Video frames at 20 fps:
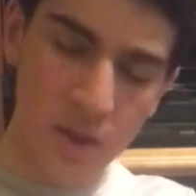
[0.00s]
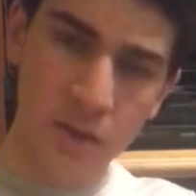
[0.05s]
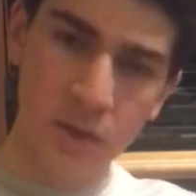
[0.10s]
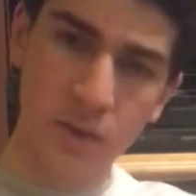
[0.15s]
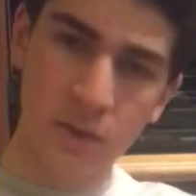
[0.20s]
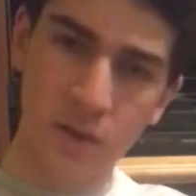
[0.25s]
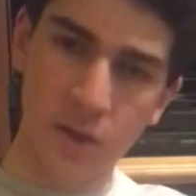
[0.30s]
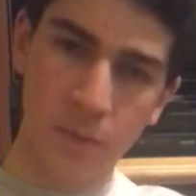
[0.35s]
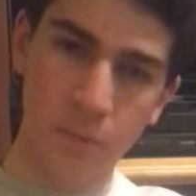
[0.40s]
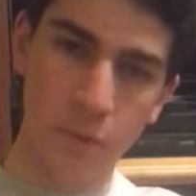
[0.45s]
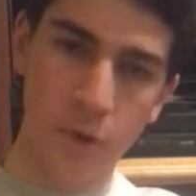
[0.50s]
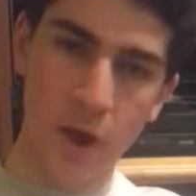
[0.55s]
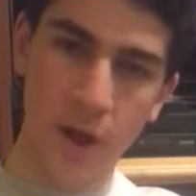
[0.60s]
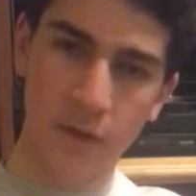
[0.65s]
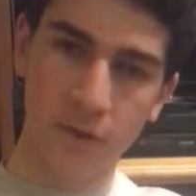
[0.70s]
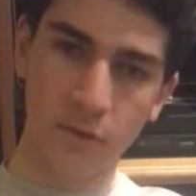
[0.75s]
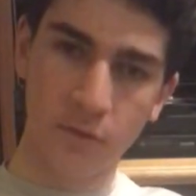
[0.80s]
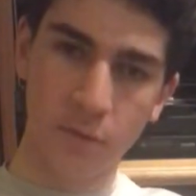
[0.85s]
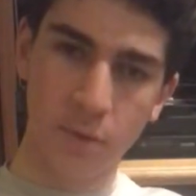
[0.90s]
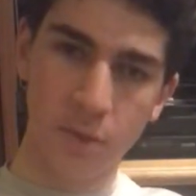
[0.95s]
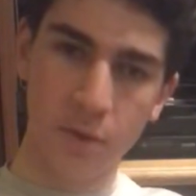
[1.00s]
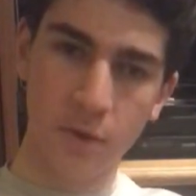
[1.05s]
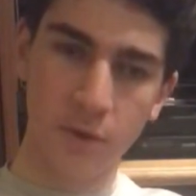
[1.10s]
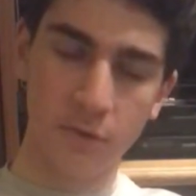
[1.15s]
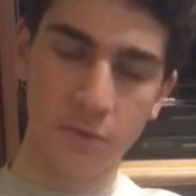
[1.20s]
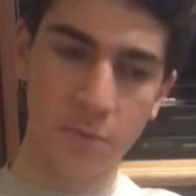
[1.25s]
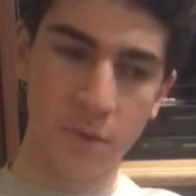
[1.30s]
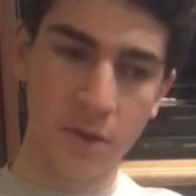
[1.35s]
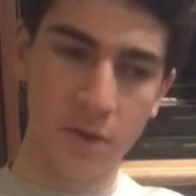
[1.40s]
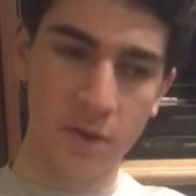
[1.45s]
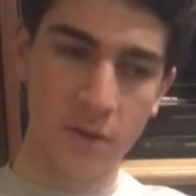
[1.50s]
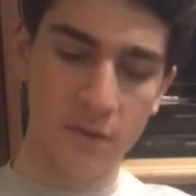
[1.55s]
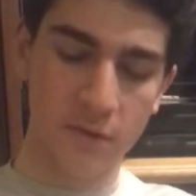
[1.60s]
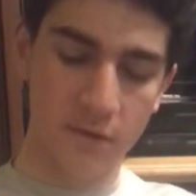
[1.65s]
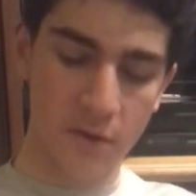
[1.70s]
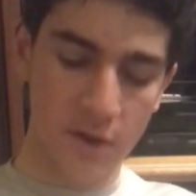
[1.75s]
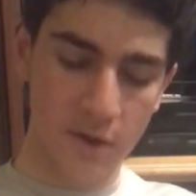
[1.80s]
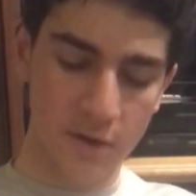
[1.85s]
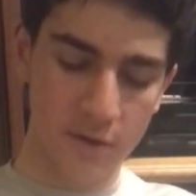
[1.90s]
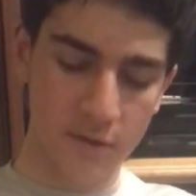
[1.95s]
you can practice with those, because
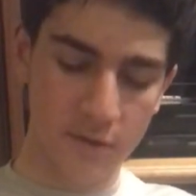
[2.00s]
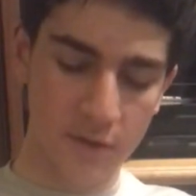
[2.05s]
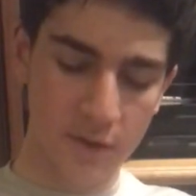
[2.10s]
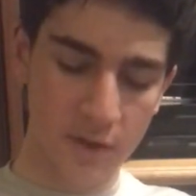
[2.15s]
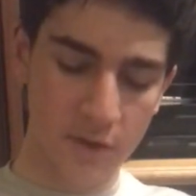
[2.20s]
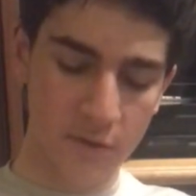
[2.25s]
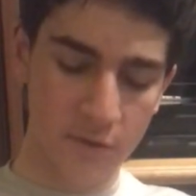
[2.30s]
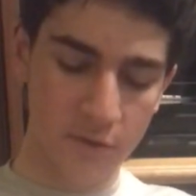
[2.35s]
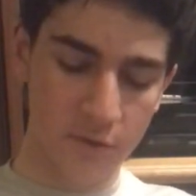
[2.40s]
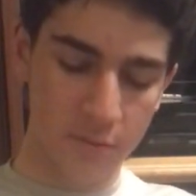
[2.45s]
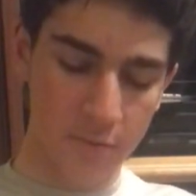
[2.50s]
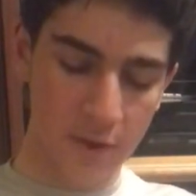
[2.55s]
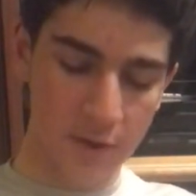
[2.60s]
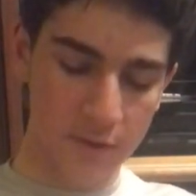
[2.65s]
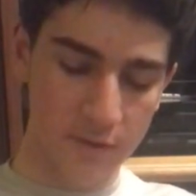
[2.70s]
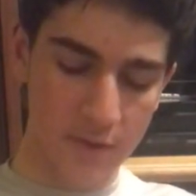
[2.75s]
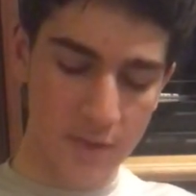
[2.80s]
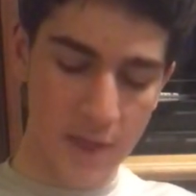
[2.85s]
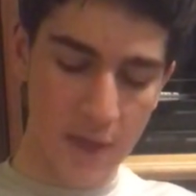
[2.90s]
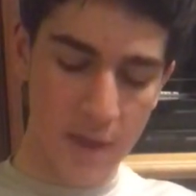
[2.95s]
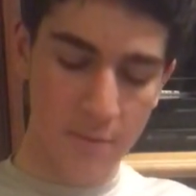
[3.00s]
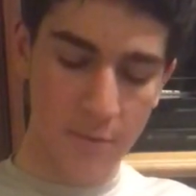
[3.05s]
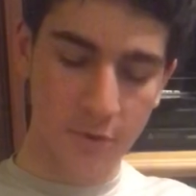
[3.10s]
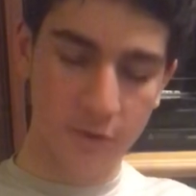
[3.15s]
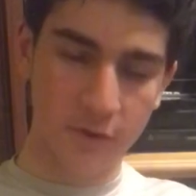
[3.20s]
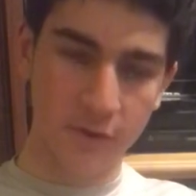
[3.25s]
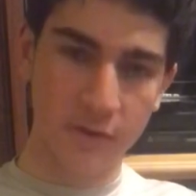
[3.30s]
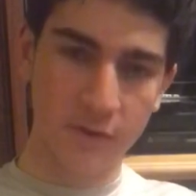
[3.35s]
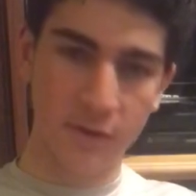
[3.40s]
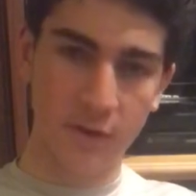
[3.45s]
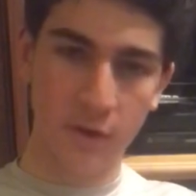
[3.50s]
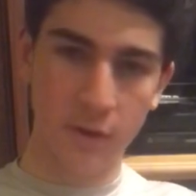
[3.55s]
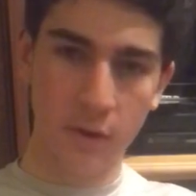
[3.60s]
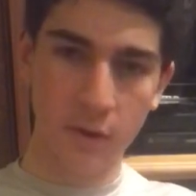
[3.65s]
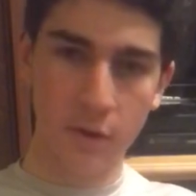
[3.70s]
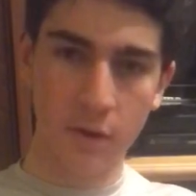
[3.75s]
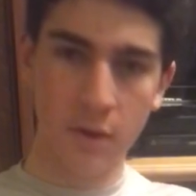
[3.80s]
honestly it just makes it that much easier.